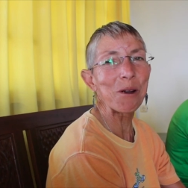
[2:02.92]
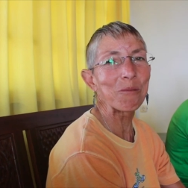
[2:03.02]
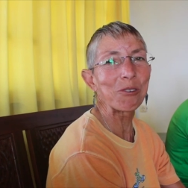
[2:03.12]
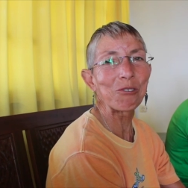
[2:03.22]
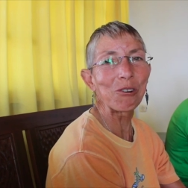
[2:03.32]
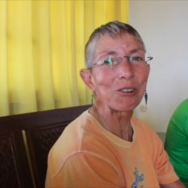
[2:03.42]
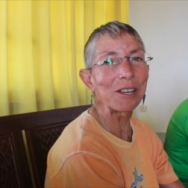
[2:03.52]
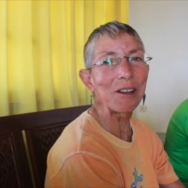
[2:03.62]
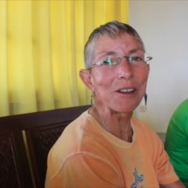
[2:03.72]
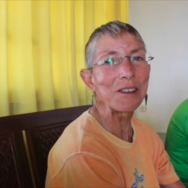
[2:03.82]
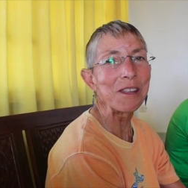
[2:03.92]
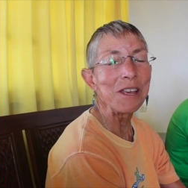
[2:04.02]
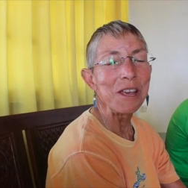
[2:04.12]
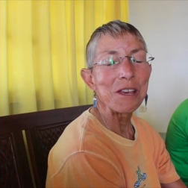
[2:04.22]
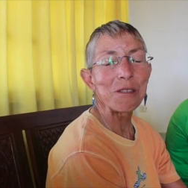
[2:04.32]
part was early on
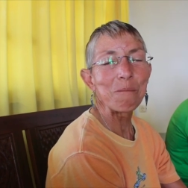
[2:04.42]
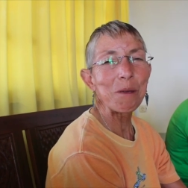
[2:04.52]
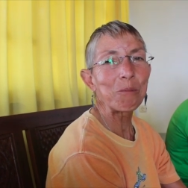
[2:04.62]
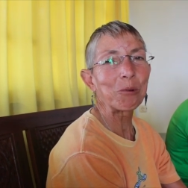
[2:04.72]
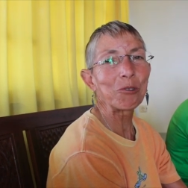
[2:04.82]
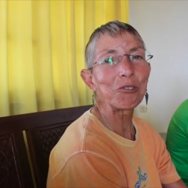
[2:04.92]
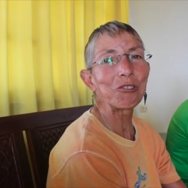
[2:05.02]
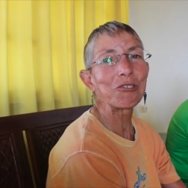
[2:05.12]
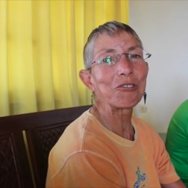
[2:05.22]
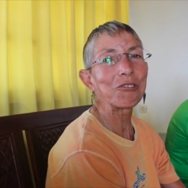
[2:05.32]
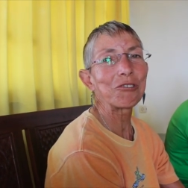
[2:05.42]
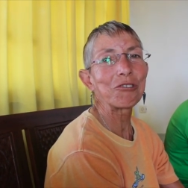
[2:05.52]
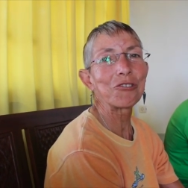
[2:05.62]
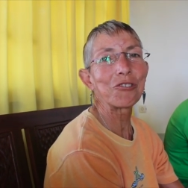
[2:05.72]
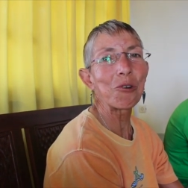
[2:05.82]
the people were just
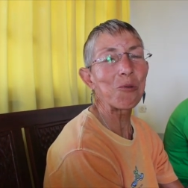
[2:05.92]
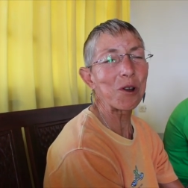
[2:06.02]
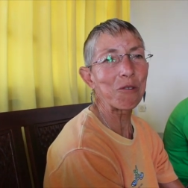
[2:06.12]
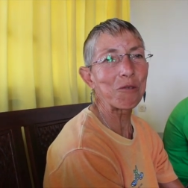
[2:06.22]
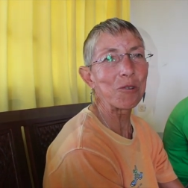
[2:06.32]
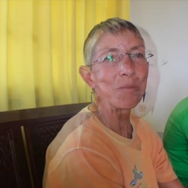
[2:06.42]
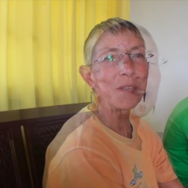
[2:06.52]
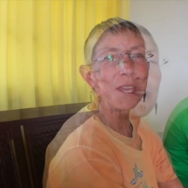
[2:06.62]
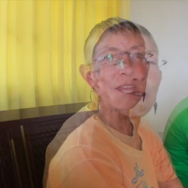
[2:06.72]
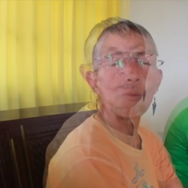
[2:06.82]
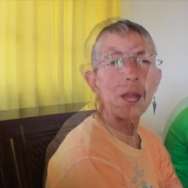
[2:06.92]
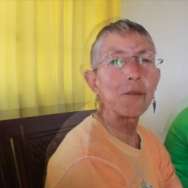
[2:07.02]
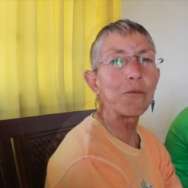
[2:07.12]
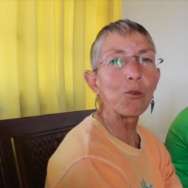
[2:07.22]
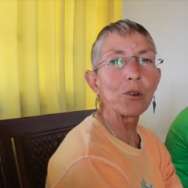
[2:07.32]
so wonderful. You know, the
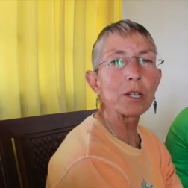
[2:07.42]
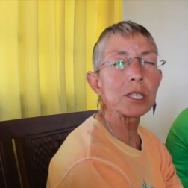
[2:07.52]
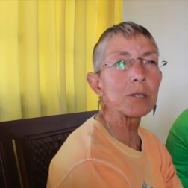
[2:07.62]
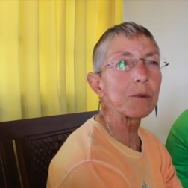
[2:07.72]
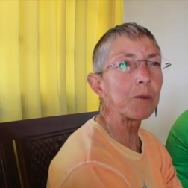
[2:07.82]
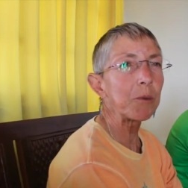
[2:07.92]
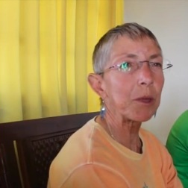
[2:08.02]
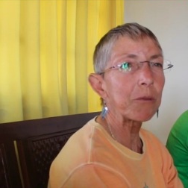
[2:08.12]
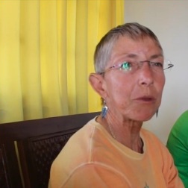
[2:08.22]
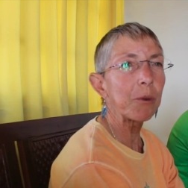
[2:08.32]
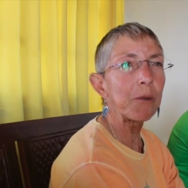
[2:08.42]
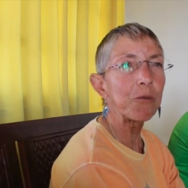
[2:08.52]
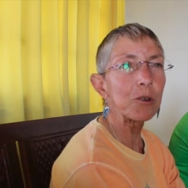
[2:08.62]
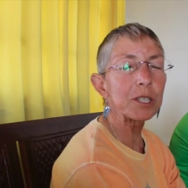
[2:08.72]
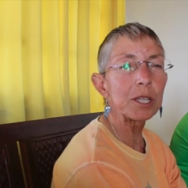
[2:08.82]
rainforest, when we went through the
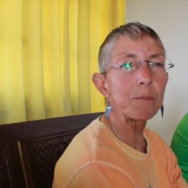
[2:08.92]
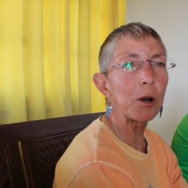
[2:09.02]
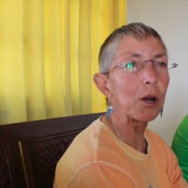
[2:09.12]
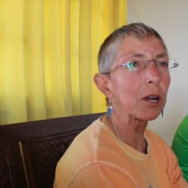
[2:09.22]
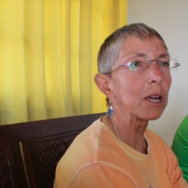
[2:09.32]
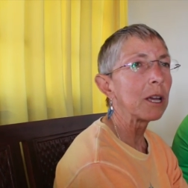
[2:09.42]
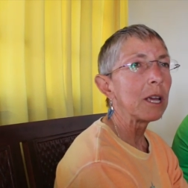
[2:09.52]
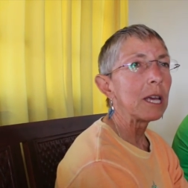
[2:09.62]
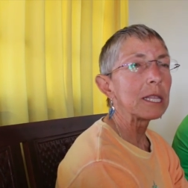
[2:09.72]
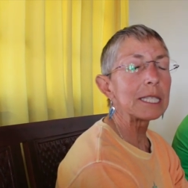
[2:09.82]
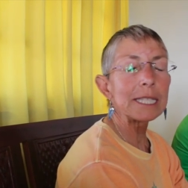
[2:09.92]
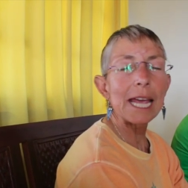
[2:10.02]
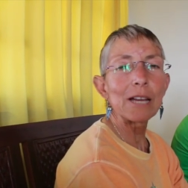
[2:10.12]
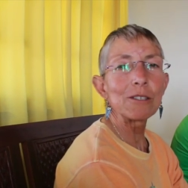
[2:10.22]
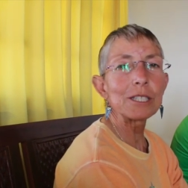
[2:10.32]
rainforest in the park, the
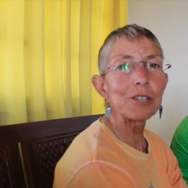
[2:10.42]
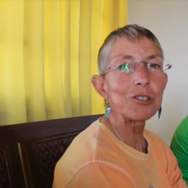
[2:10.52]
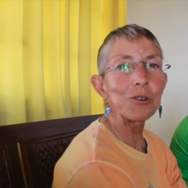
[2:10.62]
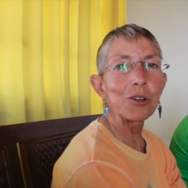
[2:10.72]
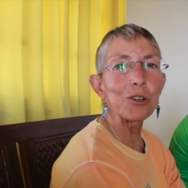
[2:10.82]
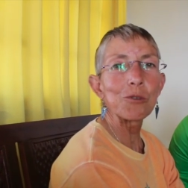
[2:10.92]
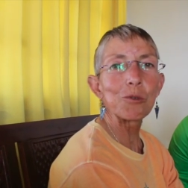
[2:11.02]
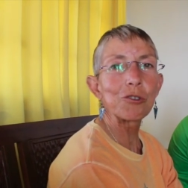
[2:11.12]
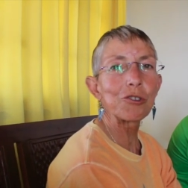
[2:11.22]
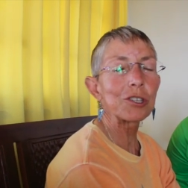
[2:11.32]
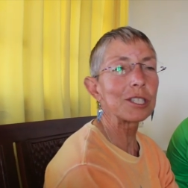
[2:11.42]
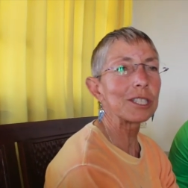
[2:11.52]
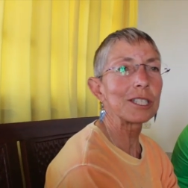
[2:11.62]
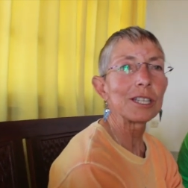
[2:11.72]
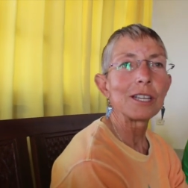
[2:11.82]
sounds that you heard was
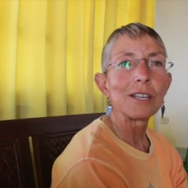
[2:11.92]
just,